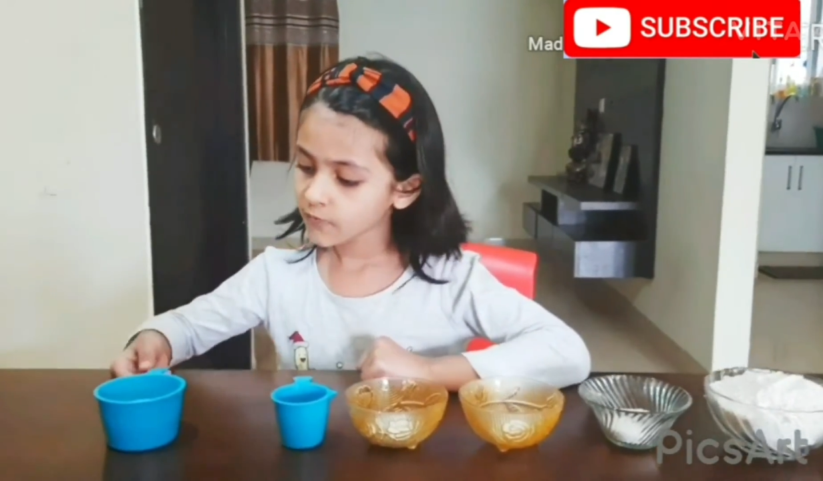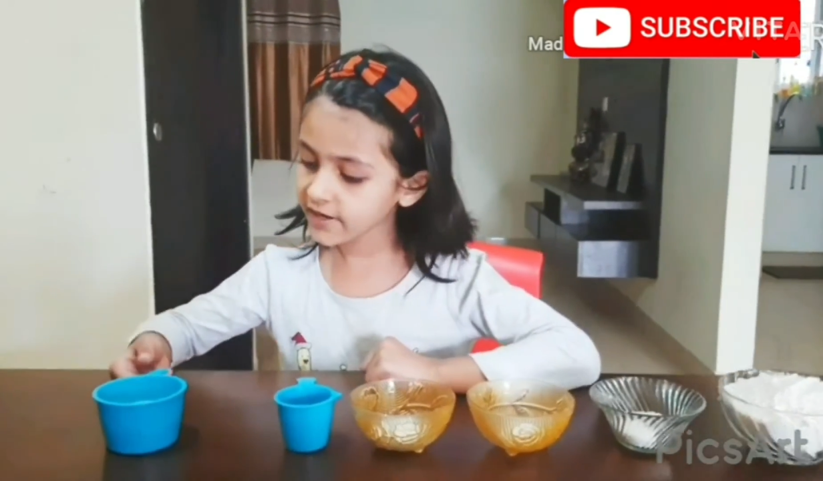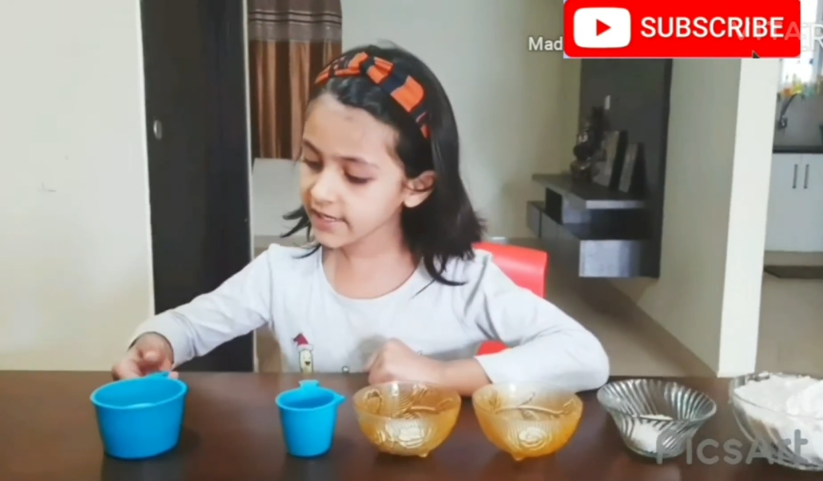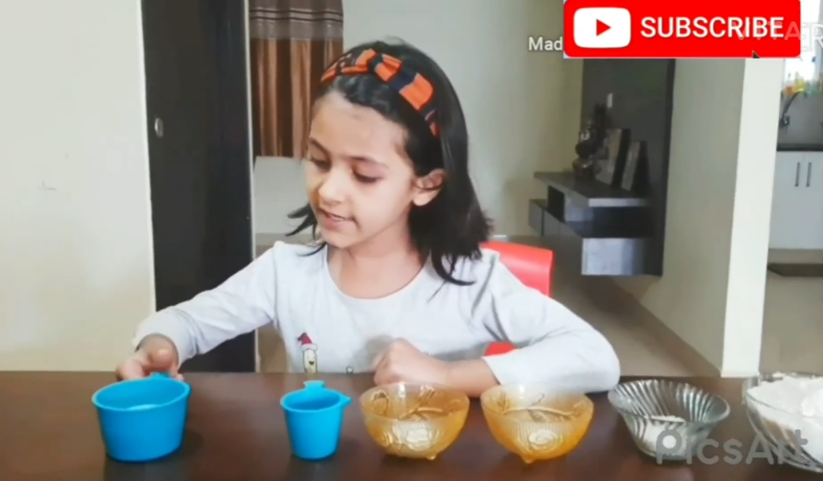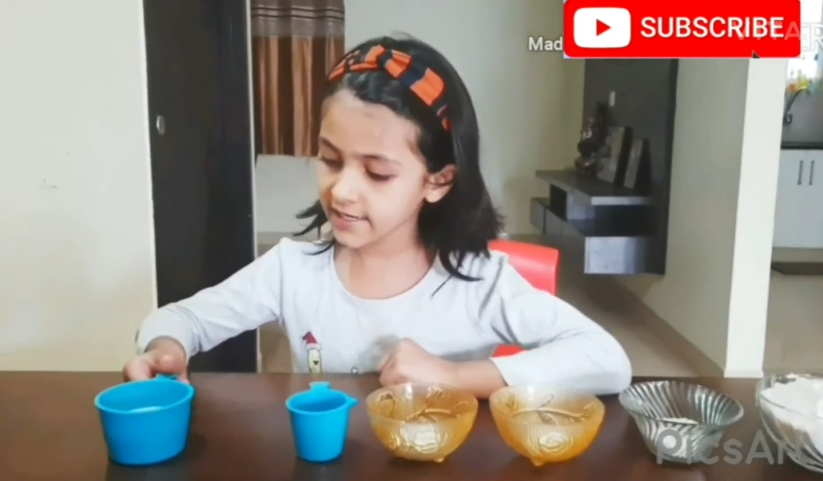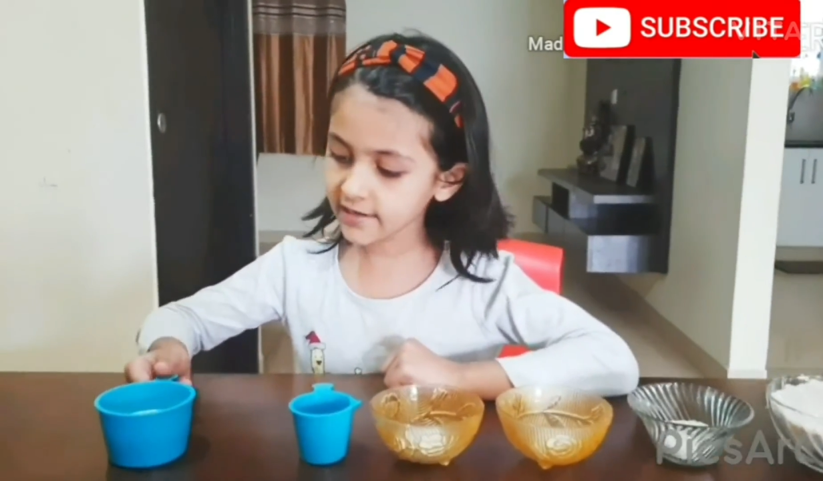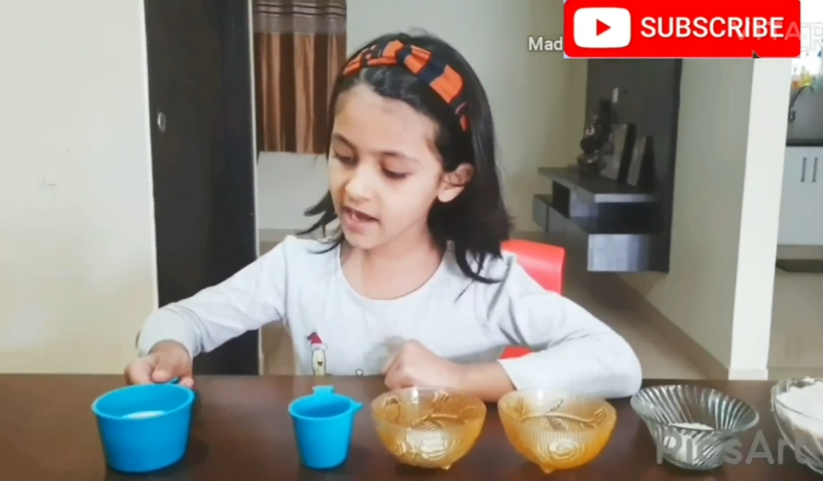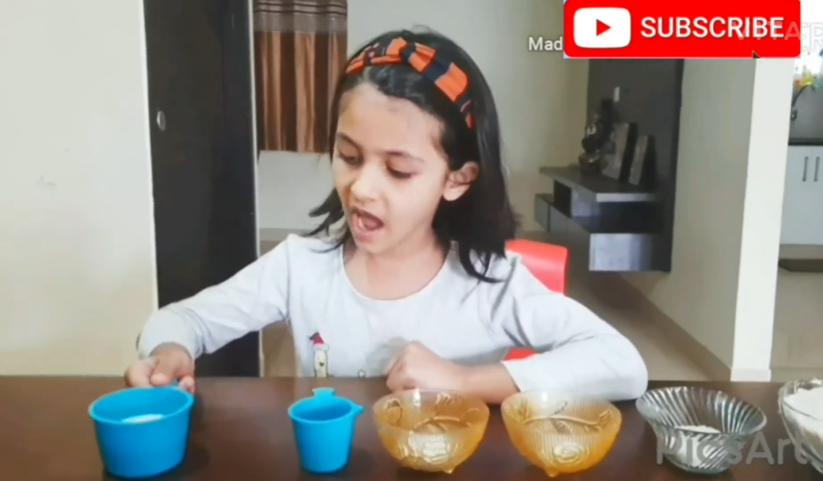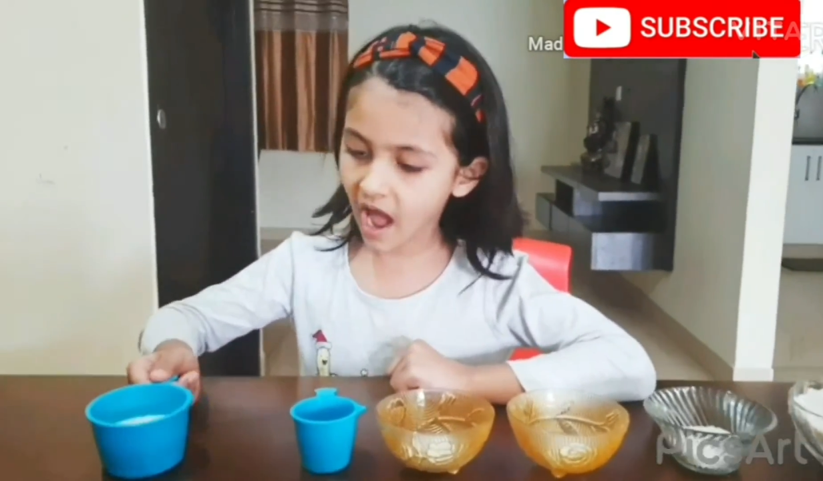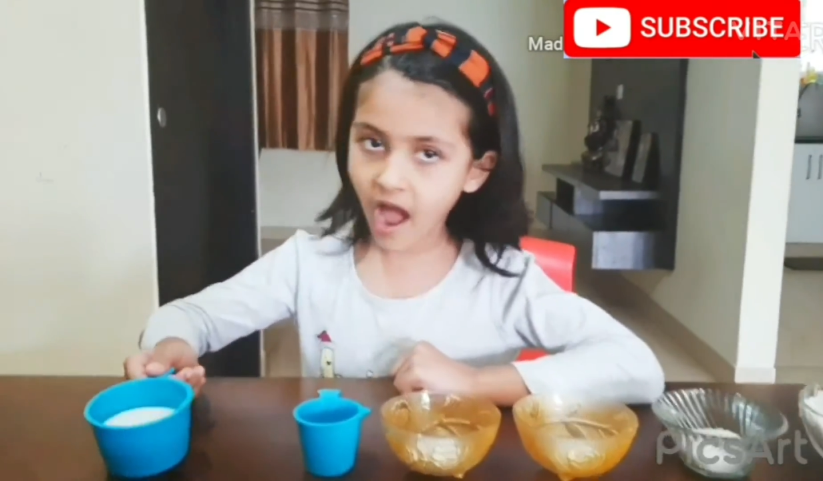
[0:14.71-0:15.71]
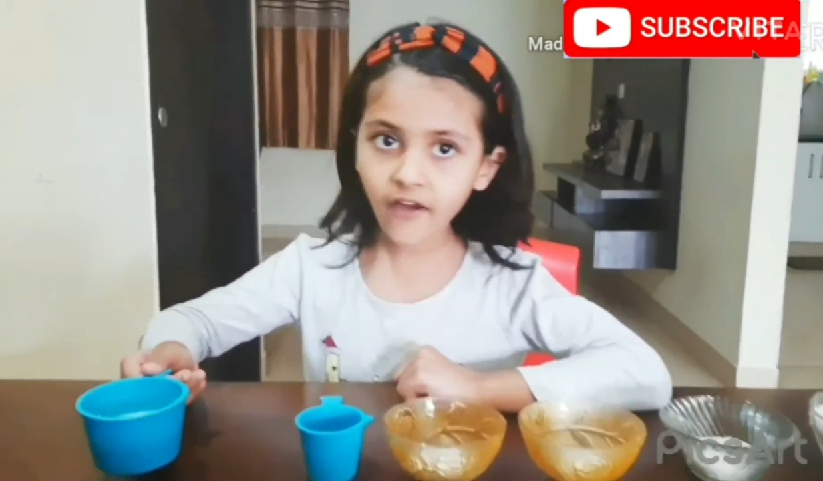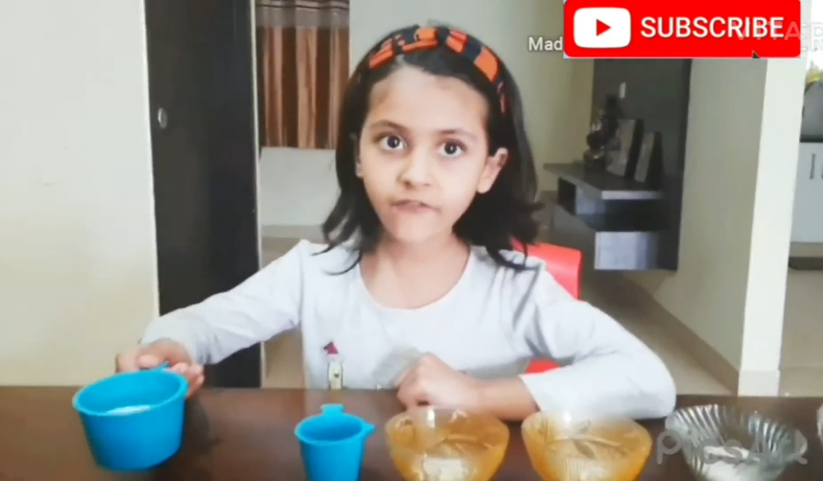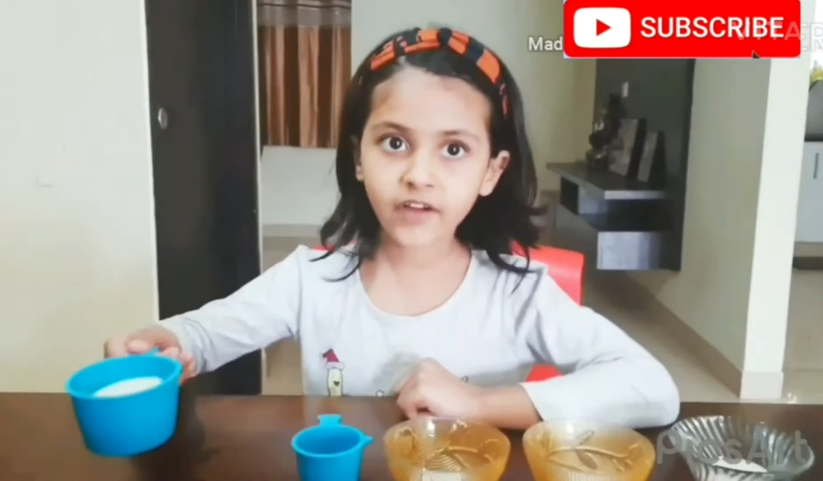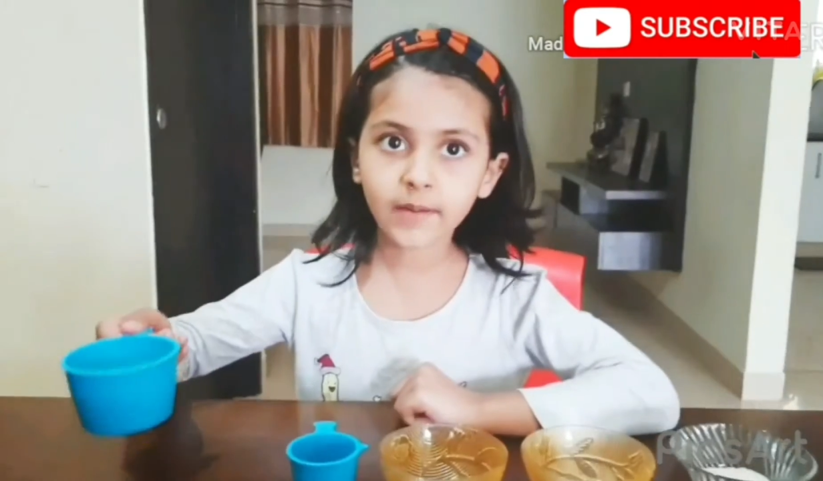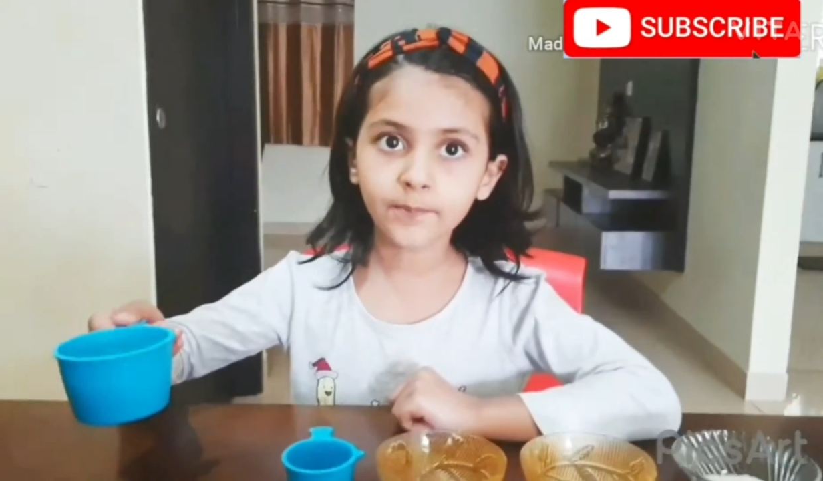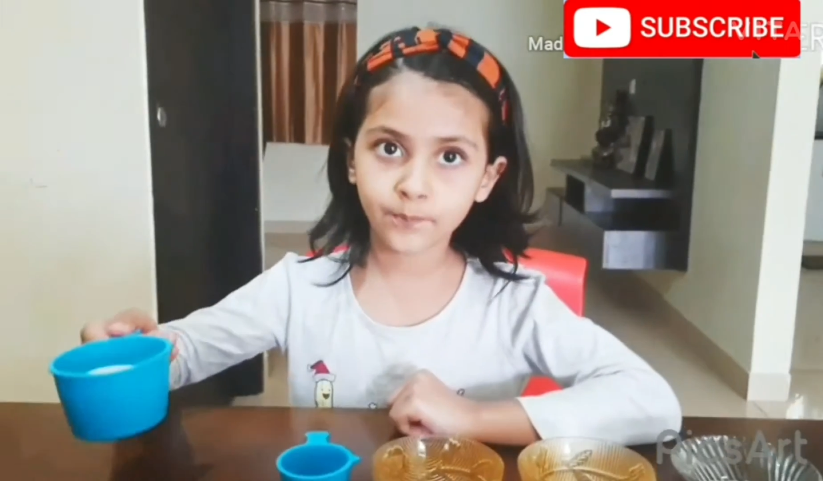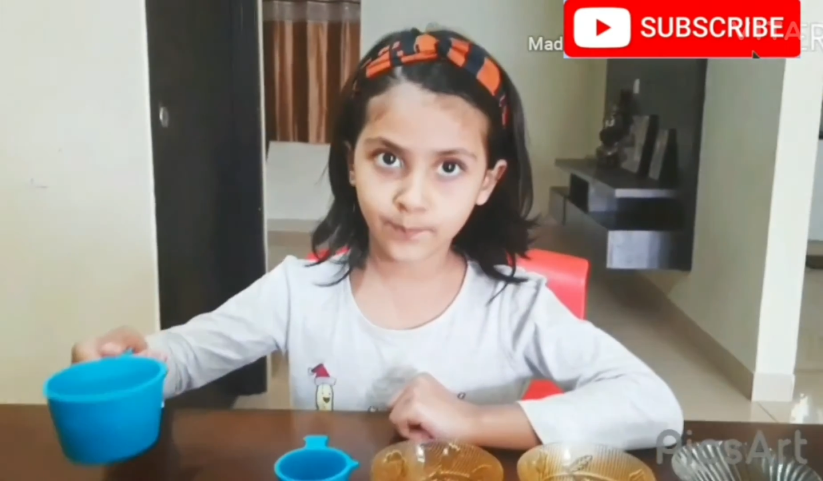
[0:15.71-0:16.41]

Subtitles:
We need half cup